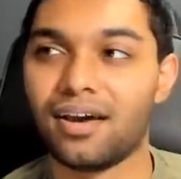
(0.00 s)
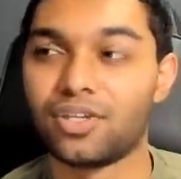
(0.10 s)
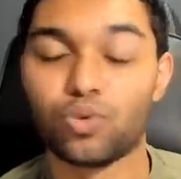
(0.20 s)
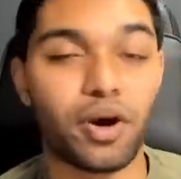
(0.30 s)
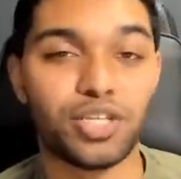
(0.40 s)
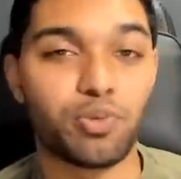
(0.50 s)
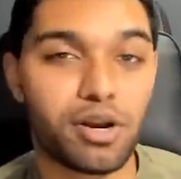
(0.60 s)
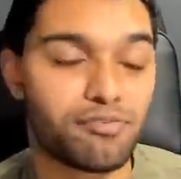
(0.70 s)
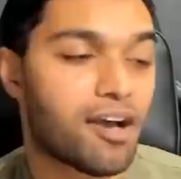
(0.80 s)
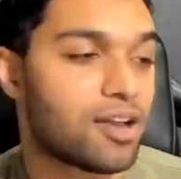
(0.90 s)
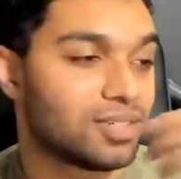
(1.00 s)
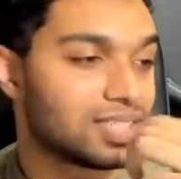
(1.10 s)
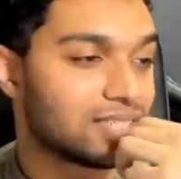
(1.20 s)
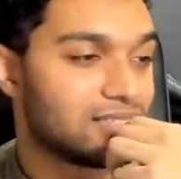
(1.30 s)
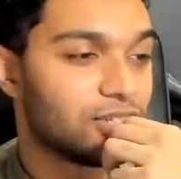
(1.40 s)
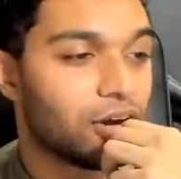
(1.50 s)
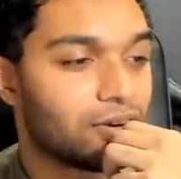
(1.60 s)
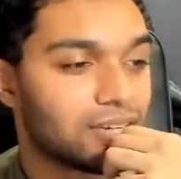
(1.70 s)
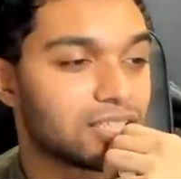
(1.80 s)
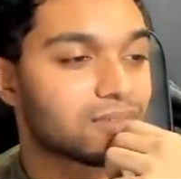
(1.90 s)
2020 finals,
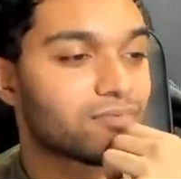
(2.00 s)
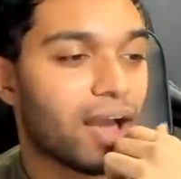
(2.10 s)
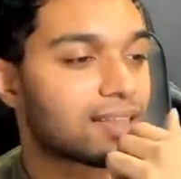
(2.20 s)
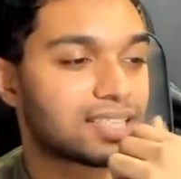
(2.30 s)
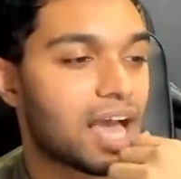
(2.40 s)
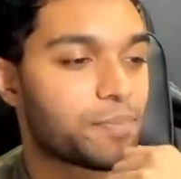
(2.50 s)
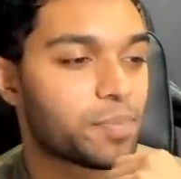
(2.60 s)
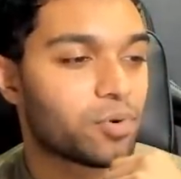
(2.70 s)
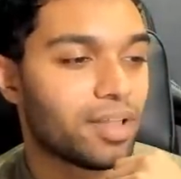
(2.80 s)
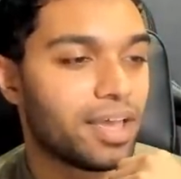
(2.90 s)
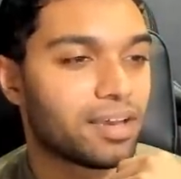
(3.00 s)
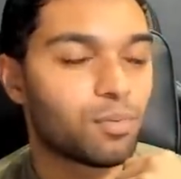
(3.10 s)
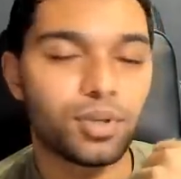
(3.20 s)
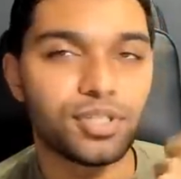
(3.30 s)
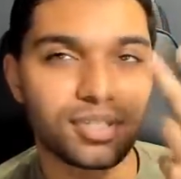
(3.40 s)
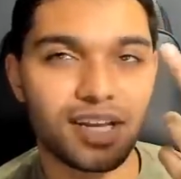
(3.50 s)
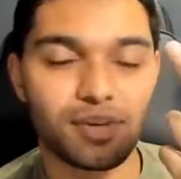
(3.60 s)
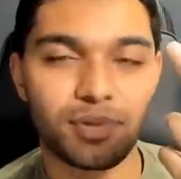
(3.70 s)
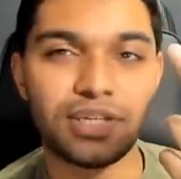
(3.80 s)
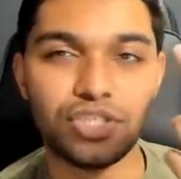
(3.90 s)
because at the time people were like, well, he just had to
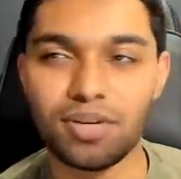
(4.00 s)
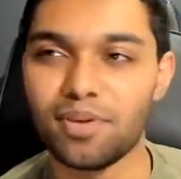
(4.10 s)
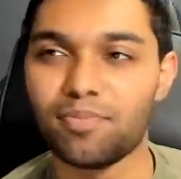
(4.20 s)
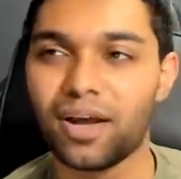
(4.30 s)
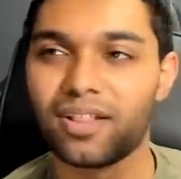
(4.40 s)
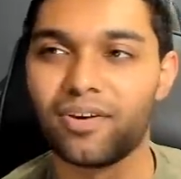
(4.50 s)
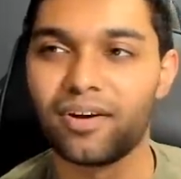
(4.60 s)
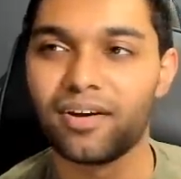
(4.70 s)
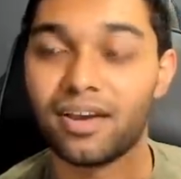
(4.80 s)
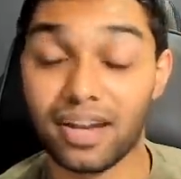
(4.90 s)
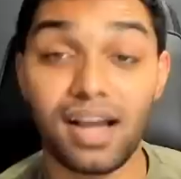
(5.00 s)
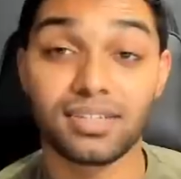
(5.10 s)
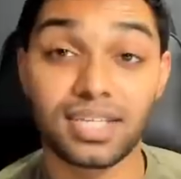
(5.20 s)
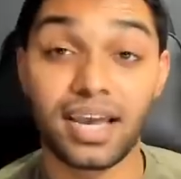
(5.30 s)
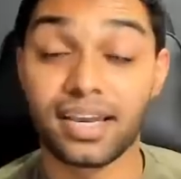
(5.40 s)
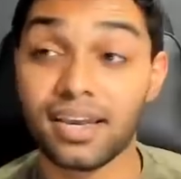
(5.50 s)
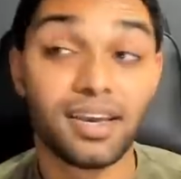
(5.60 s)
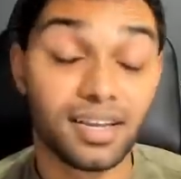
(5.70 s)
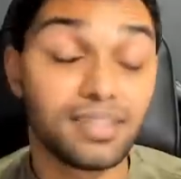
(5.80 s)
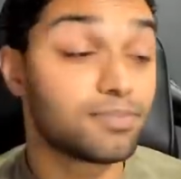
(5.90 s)
play Jimmy Butler, and now it's like,
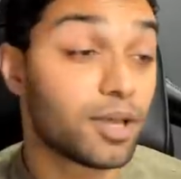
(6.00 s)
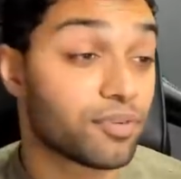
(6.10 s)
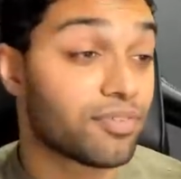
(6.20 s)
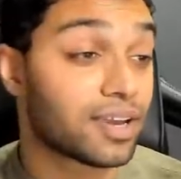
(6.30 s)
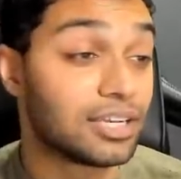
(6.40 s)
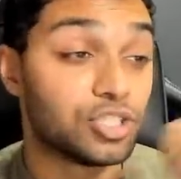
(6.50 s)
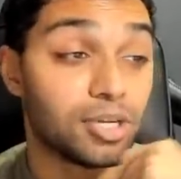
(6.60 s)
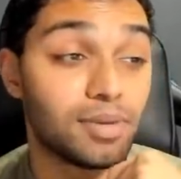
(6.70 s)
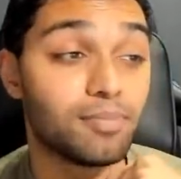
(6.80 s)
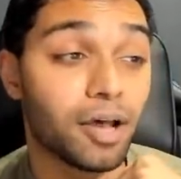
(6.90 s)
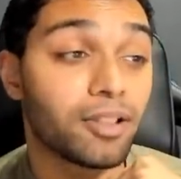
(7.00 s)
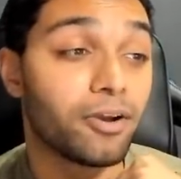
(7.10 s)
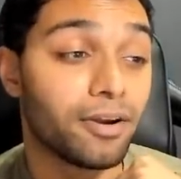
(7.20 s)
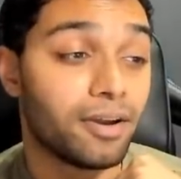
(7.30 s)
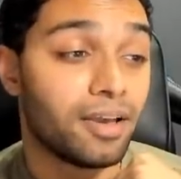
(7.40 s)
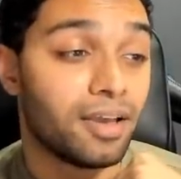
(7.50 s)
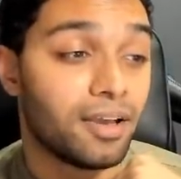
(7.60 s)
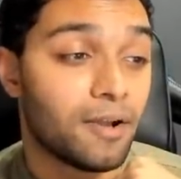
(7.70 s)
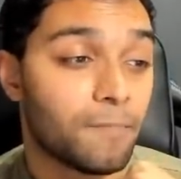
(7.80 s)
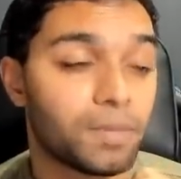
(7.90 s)
it's motherfucking Jimmy Butler.
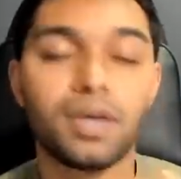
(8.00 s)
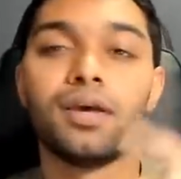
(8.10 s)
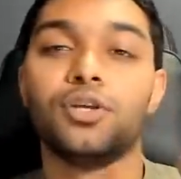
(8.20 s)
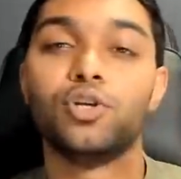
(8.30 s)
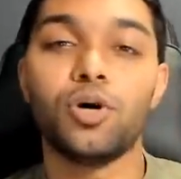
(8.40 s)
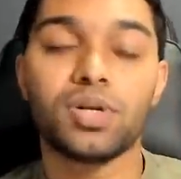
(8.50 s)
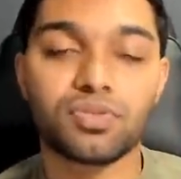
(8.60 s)
You know what's